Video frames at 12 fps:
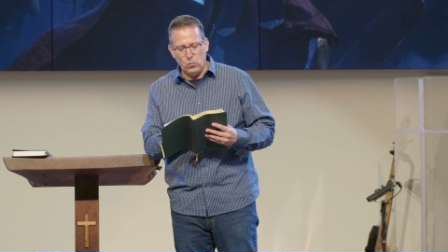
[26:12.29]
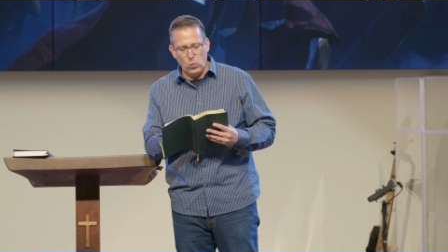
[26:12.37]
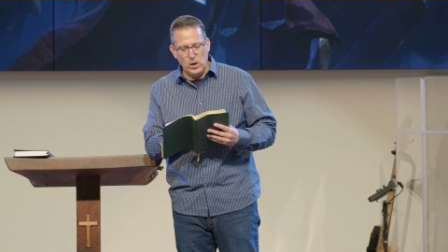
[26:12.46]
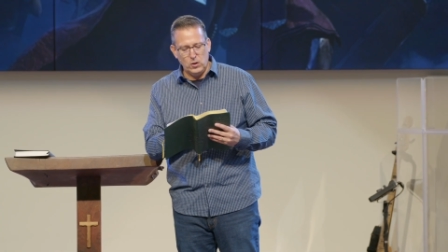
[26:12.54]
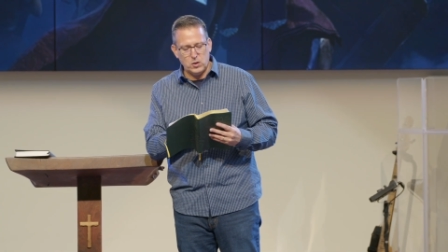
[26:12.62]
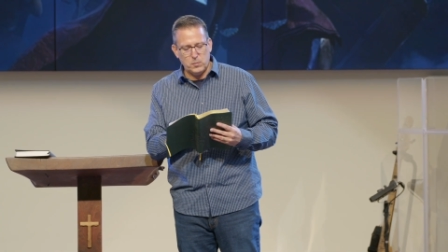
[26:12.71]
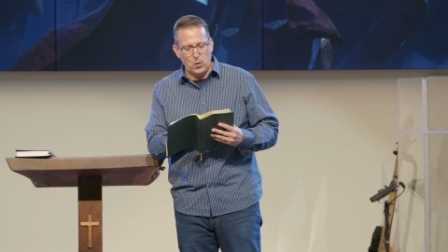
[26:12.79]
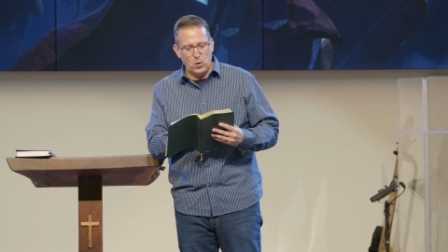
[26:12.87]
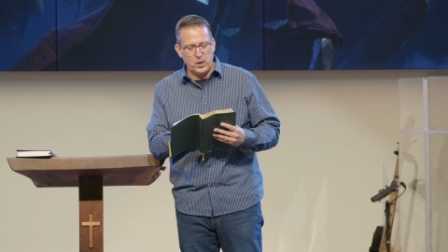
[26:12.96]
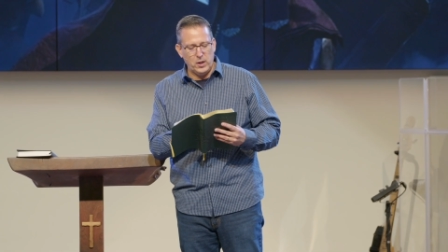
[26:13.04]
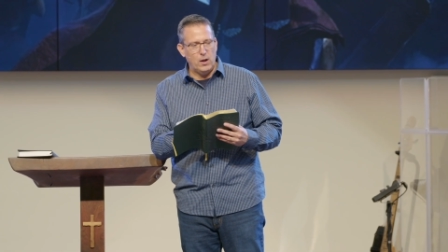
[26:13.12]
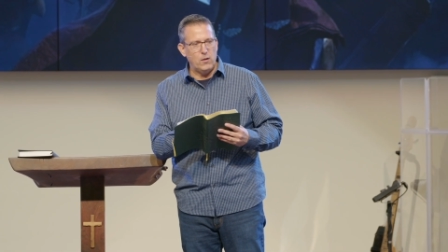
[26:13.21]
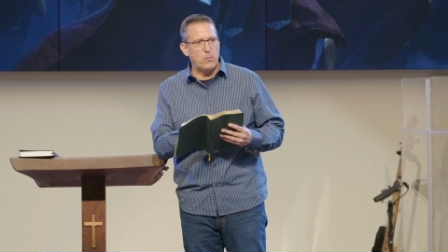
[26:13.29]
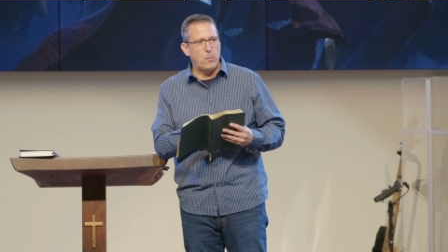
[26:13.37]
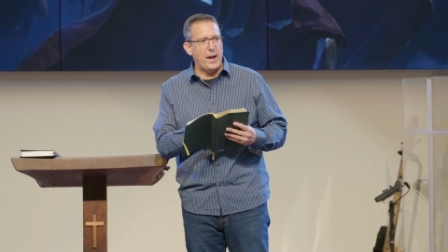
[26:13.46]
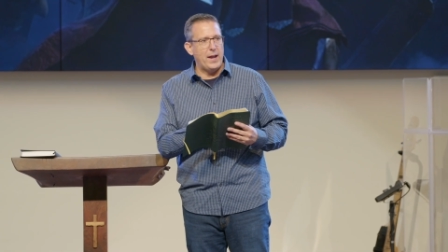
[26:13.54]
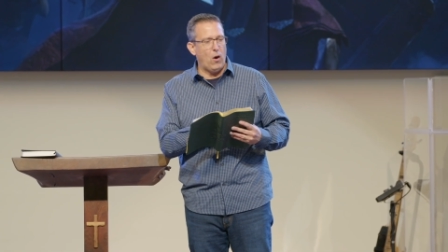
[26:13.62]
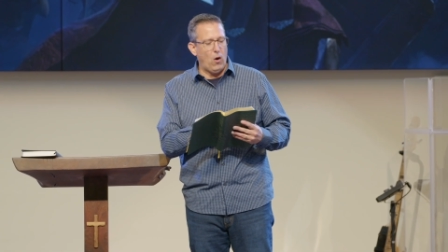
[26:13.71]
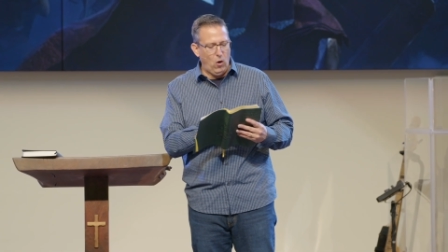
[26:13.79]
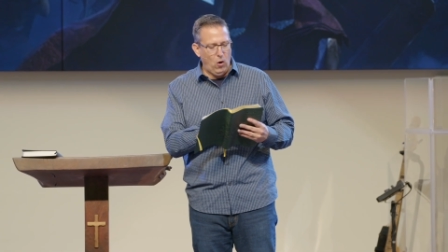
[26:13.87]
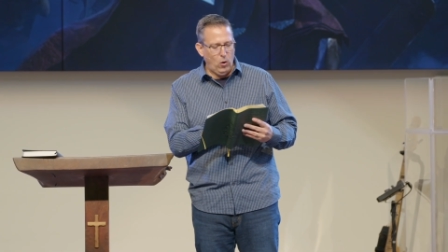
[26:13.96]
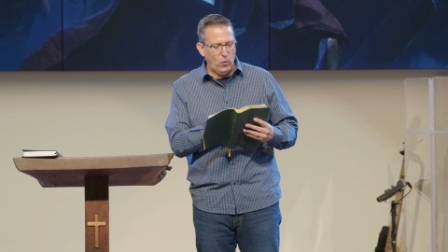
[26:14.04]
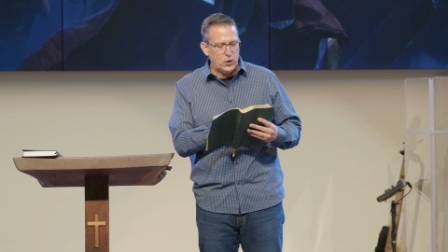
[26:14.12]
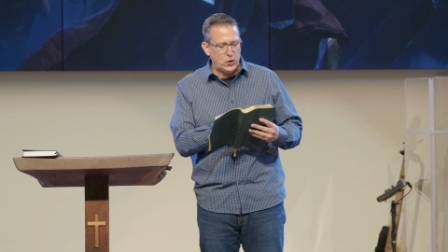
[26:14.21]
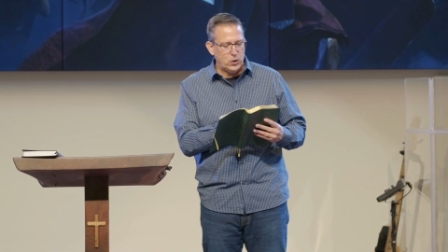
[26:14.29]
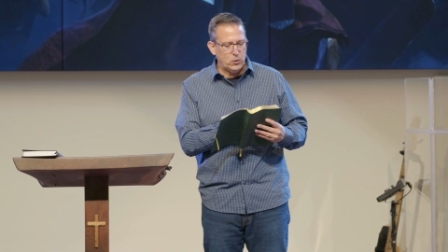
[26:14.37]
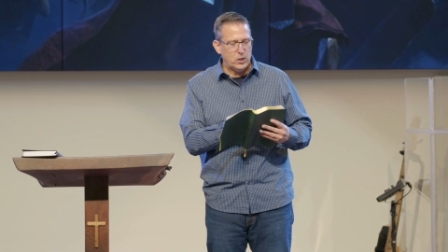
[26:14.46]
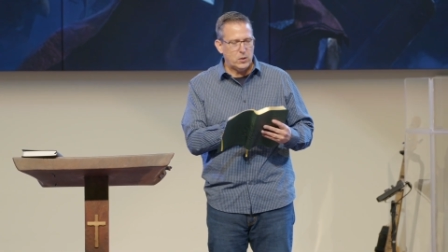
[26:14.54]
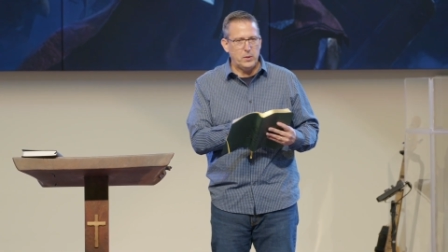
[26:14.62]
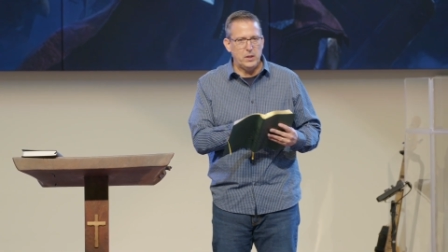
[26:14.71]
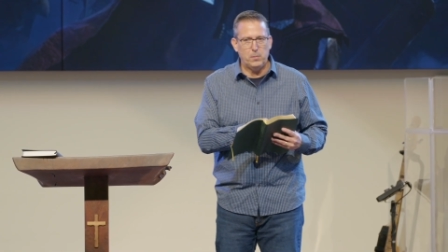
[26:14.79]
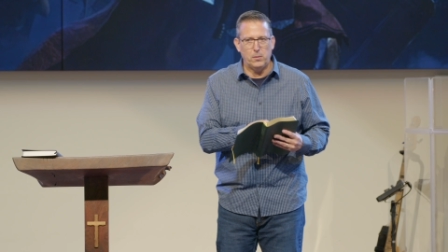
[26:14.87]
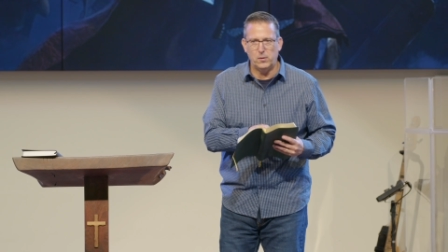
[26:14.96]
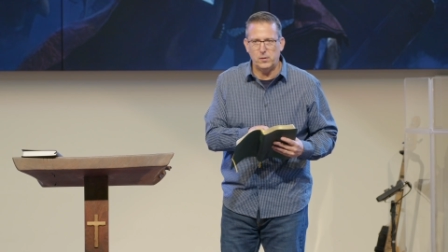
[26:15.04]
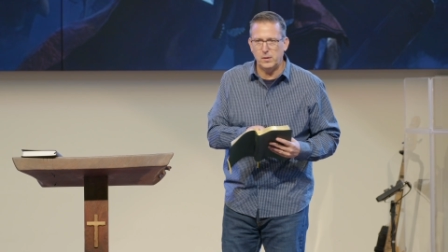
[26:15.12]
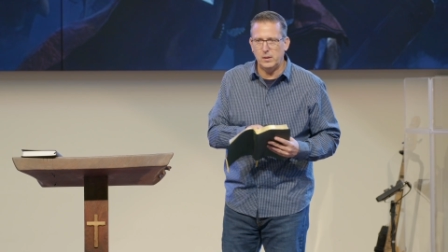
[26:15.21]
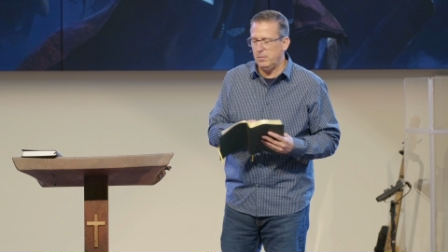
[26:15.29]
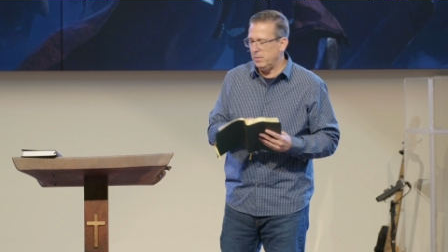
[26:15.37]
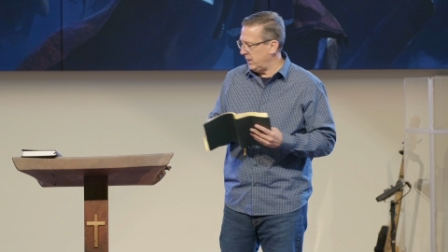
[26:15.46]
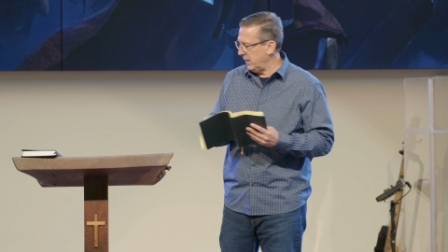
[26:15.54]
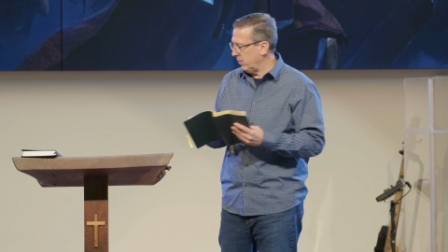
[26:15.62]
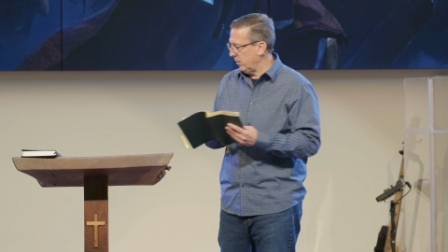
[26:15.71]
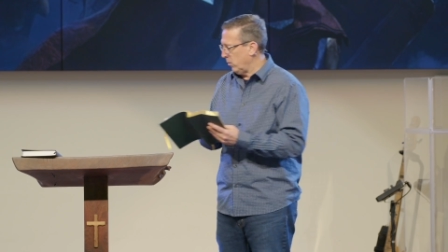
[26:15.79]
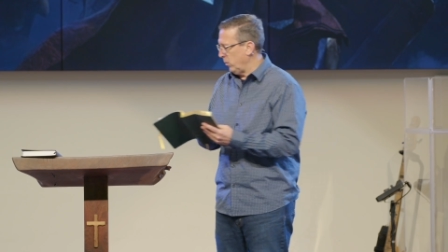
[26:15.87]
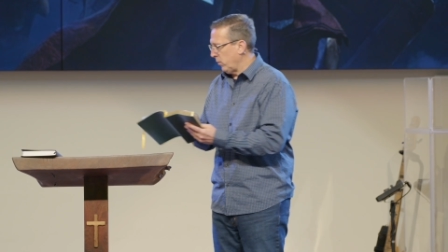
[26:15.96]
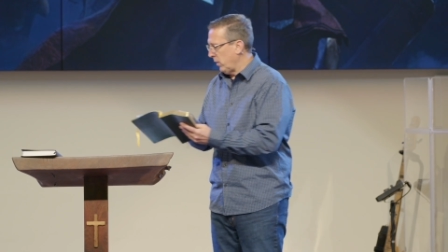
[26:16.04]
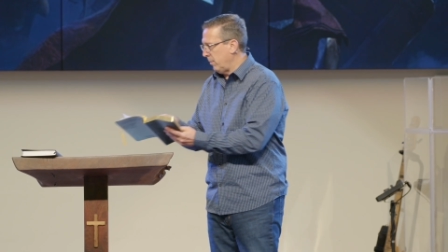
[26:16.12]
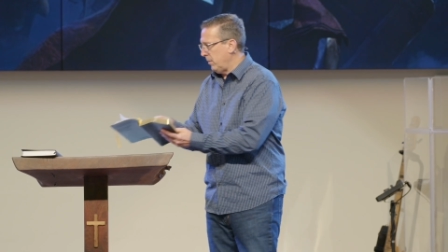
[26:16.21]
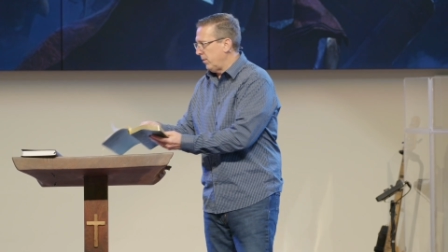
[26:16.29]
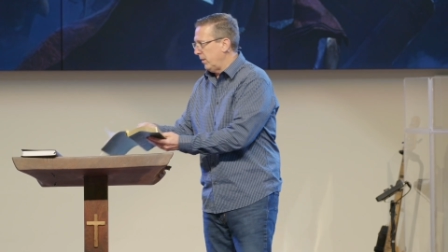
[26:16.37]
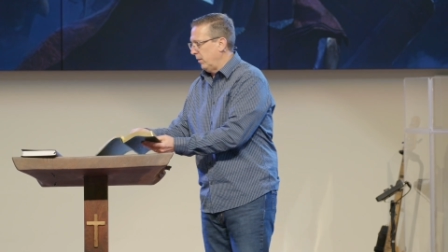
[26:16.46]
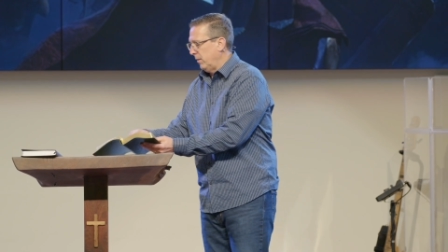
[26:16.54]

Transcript: well spoken of by all the Jewish people. Let me take a quick rabbit trail.